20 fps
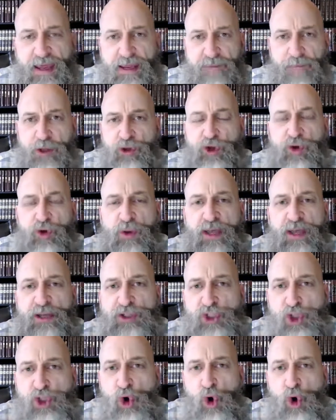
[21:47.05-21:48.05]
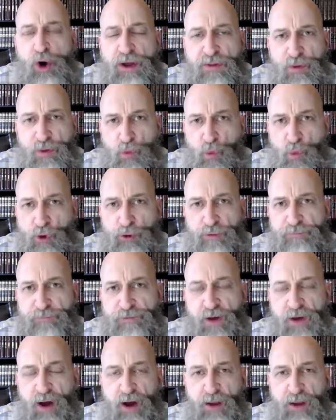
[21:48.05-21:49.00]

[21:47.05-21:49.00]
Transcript: to enjoy the Word of God,